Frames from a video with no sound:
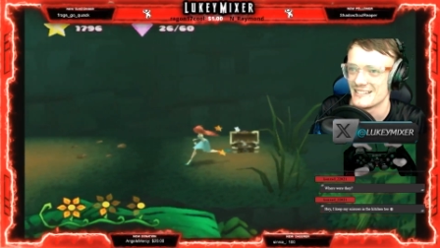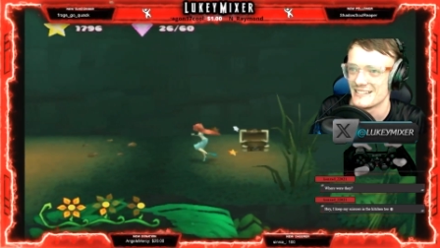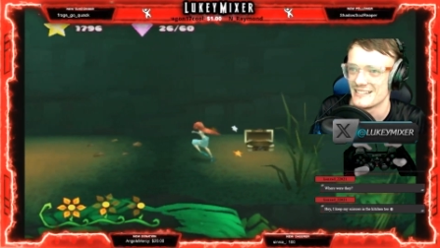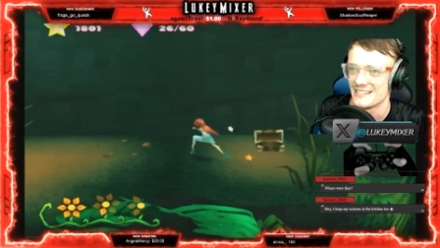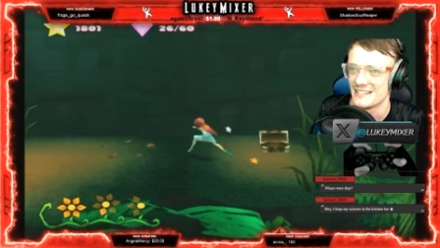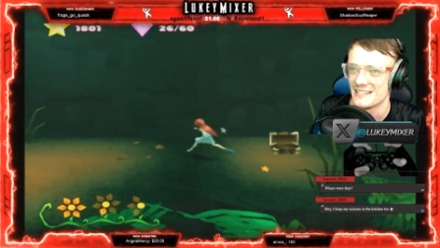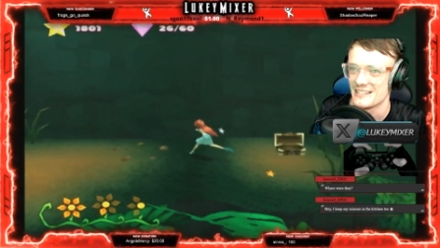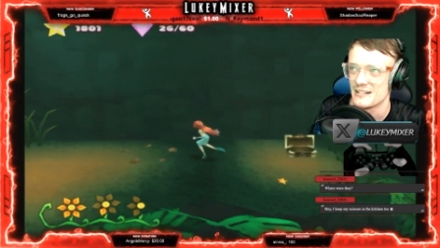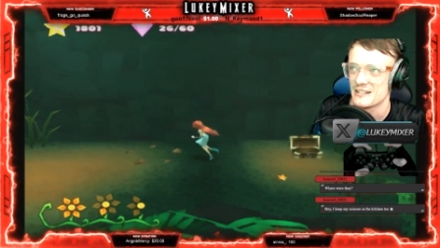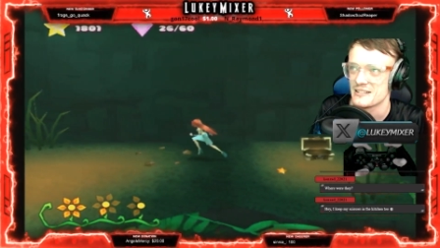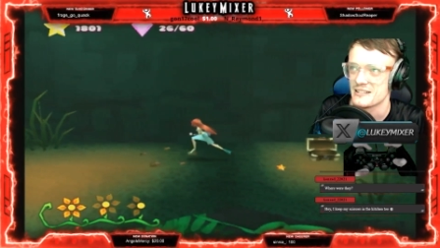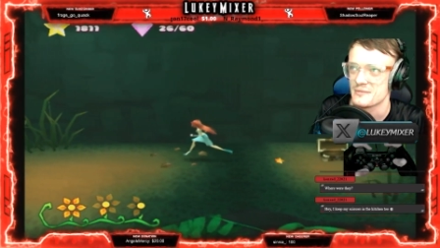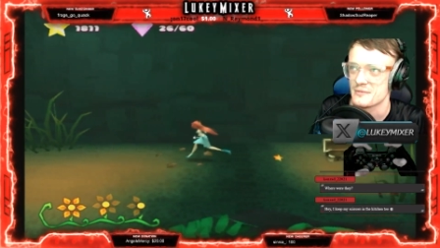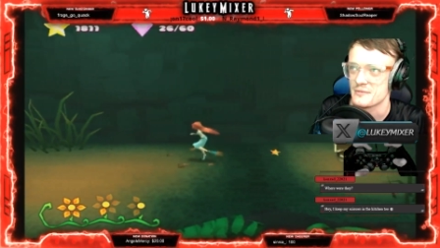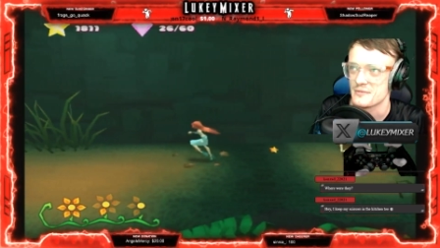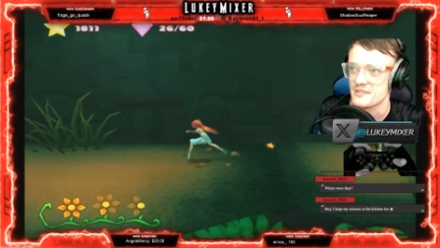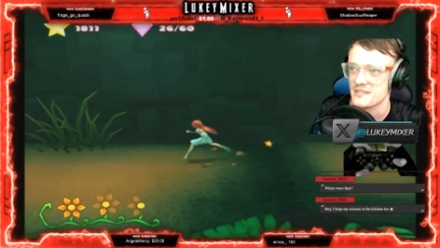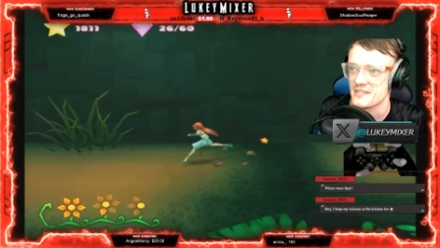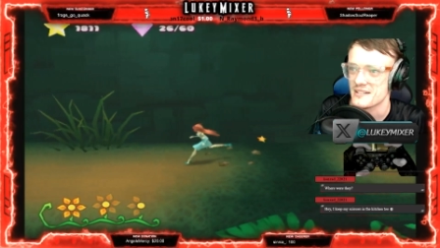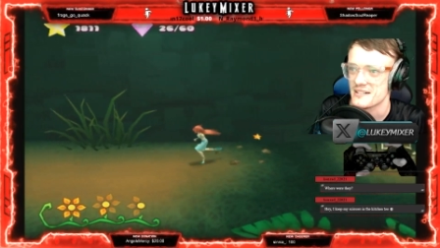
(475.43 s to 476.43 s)
That's more
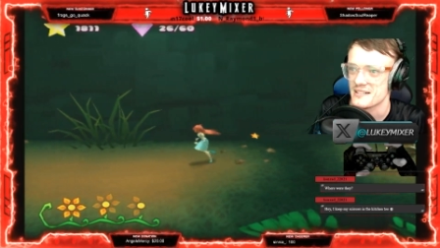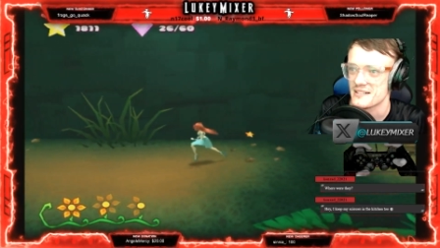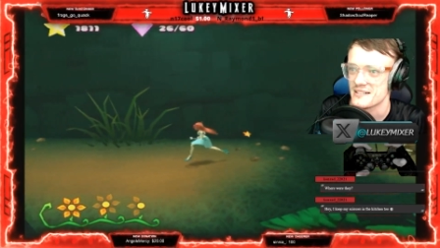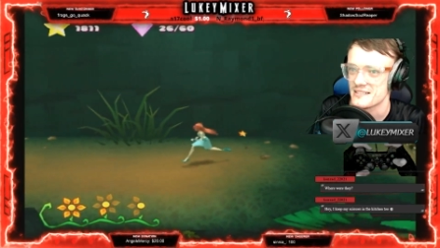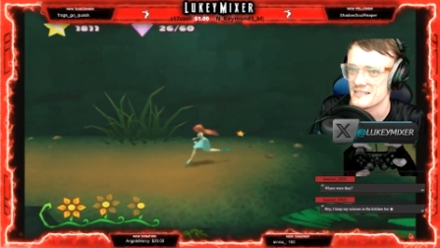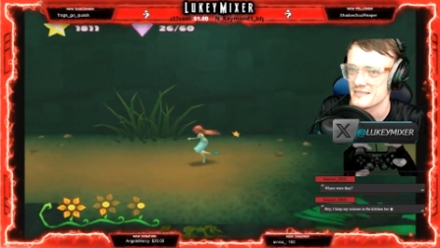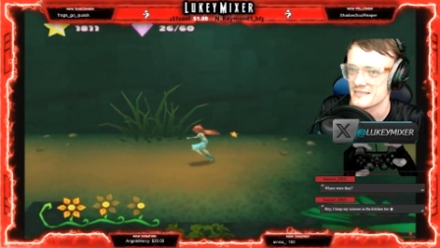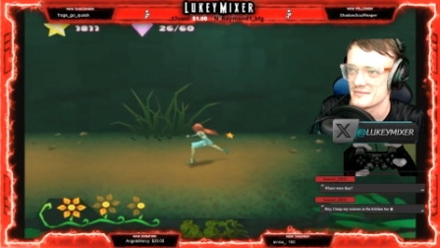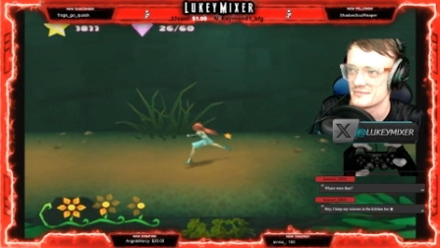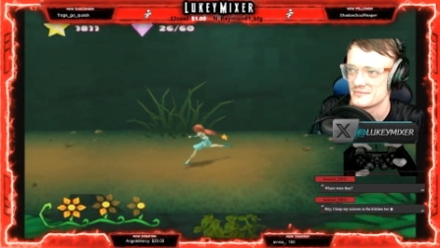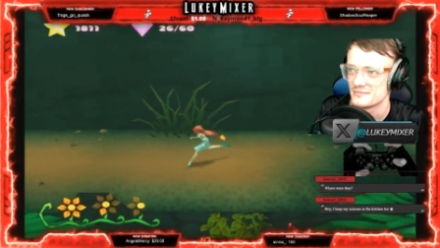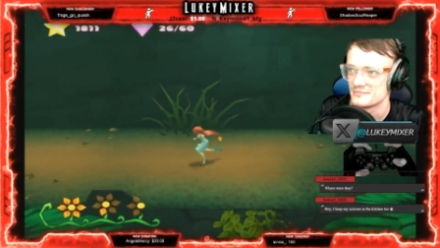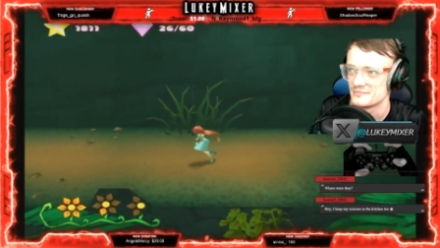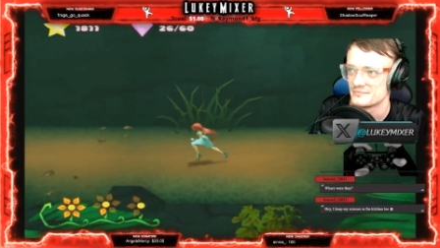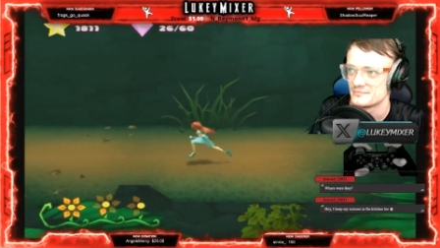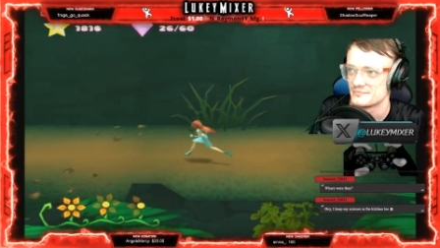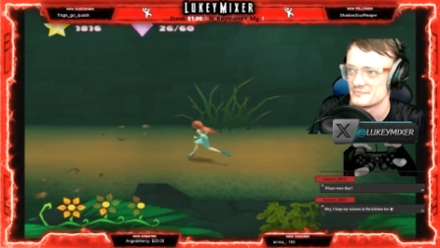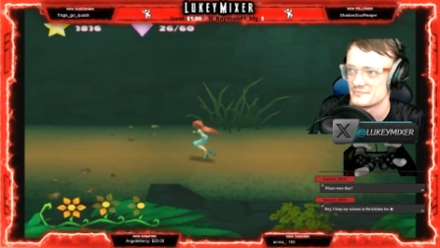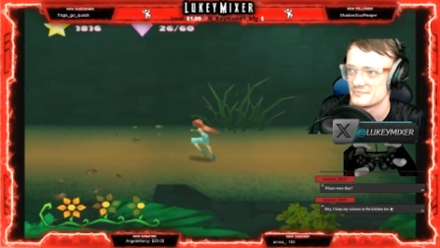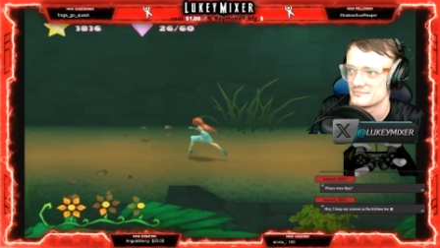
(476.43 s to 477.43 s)

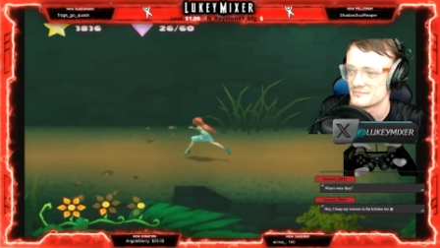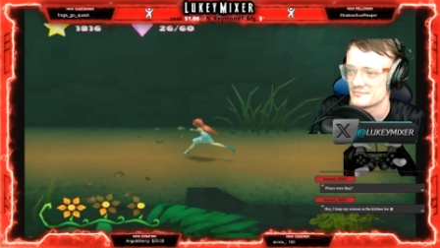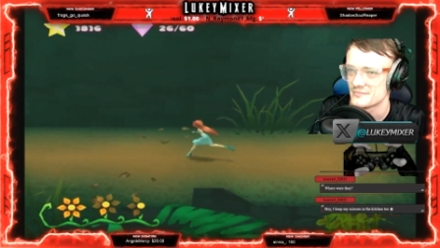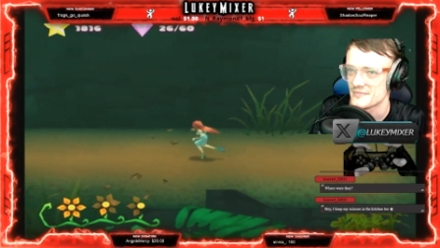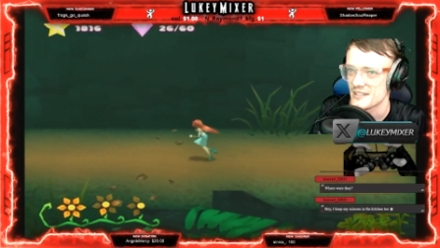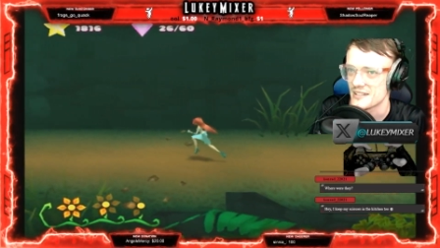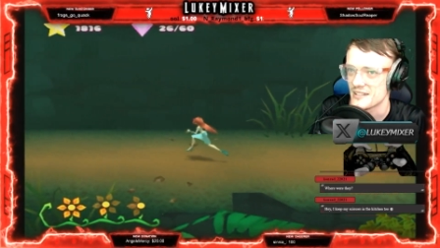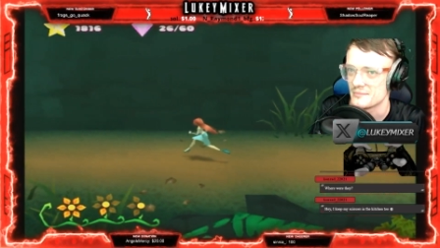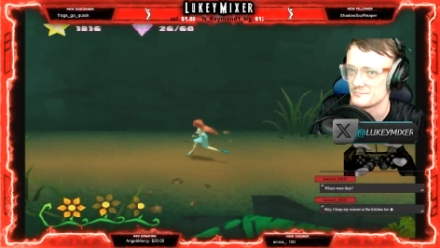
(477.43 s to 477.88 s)
stars. Damn.